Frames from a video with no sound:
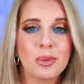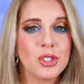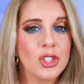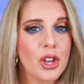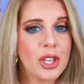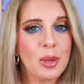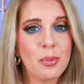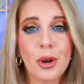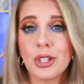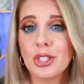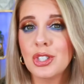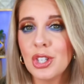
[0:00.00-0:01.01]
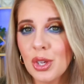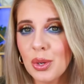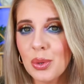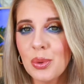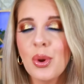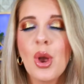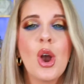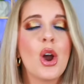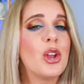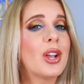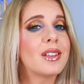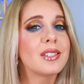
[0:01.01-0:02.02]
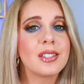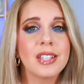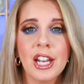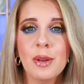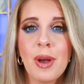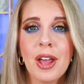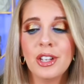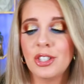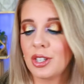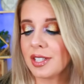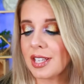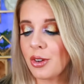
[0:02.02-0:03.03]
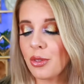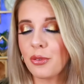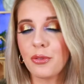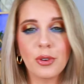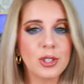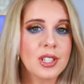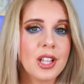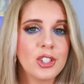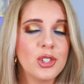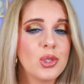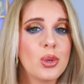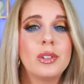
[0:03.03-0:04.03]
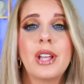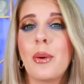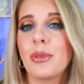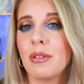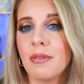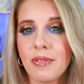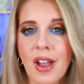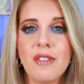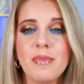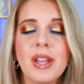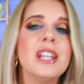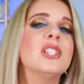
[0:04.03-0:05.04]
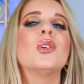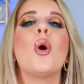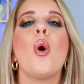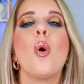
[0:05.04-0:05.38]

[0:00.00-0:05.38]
with Chucky Part 2? Are you guys excited about it? Because I know the first collection sold out within five minutes.